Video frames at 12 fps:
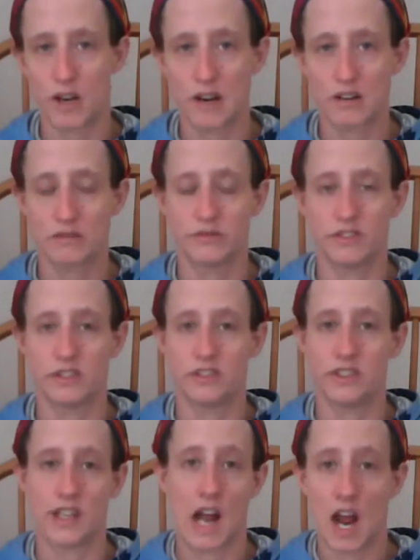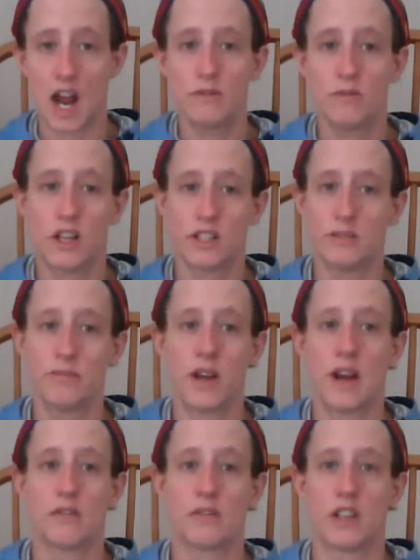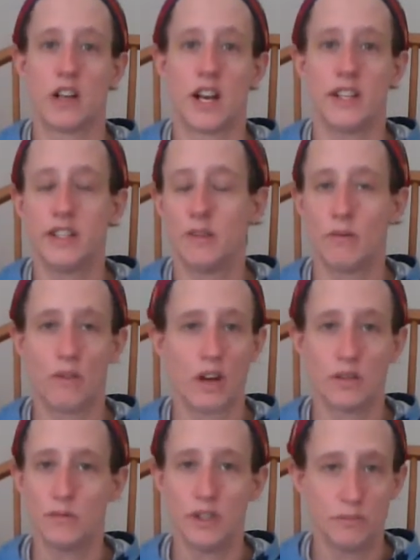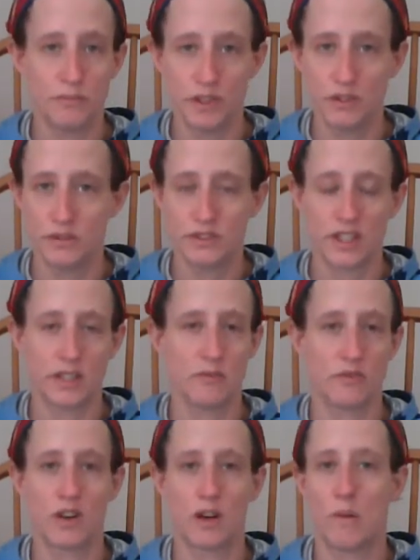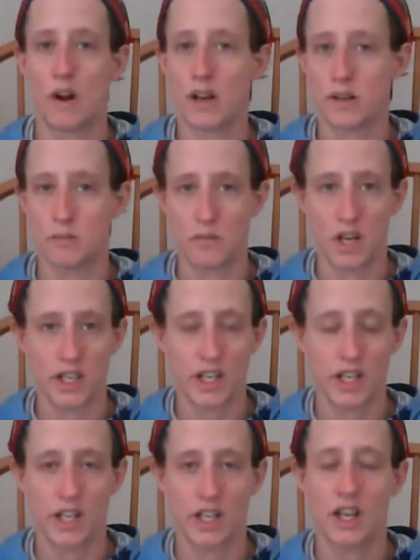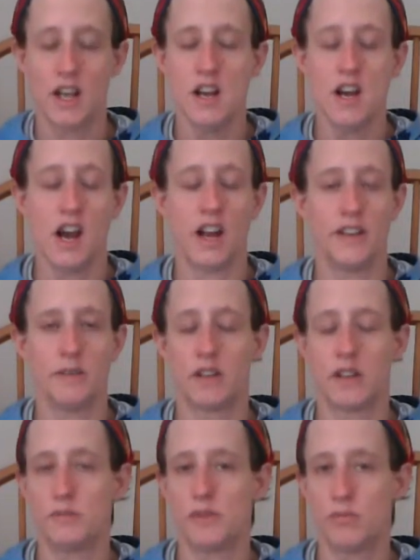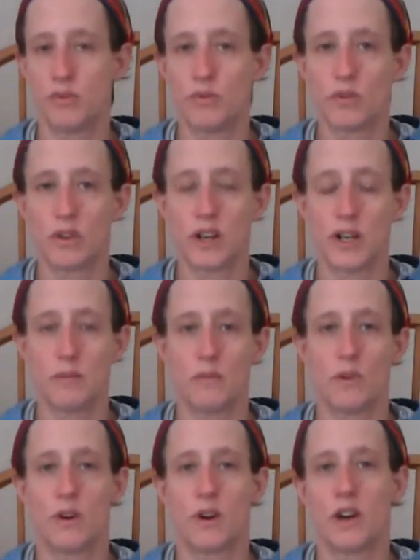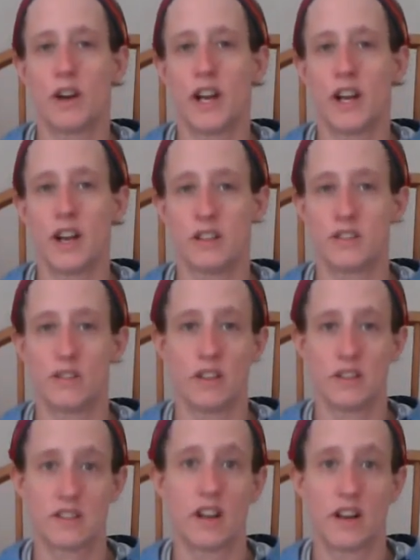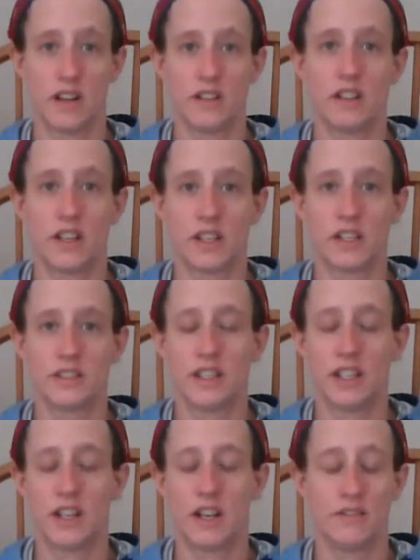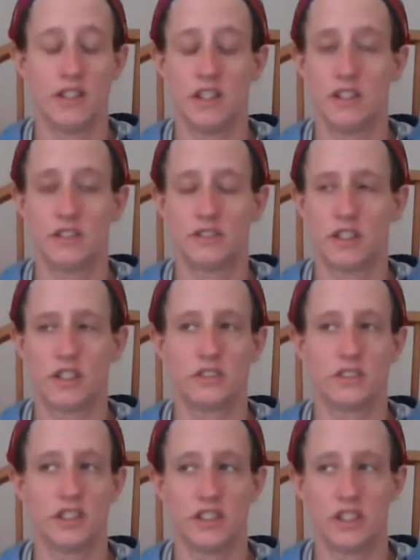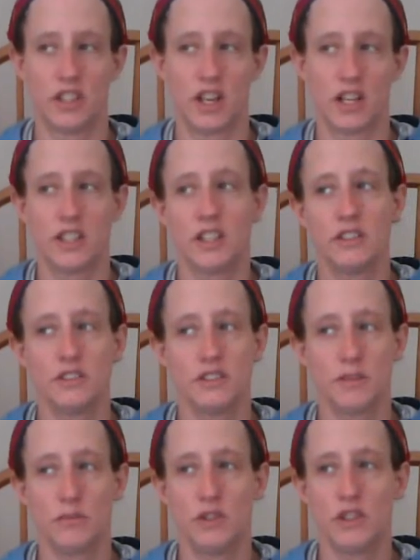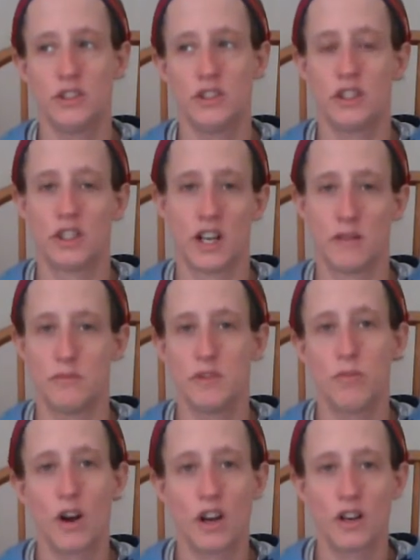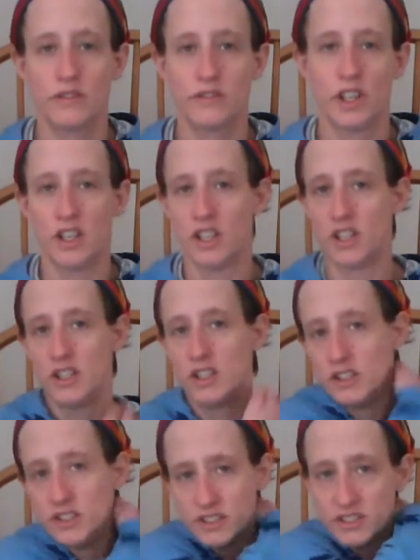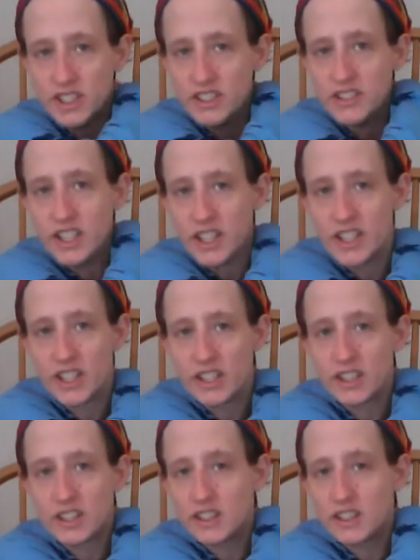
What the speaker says: powerful, and I wanted power. I didn't want to be abused anymore. I wanted money. I didn't want to be poor anymore. And so I started, like I said, having these thoughts like, could I kill someone? Could I be part of satanic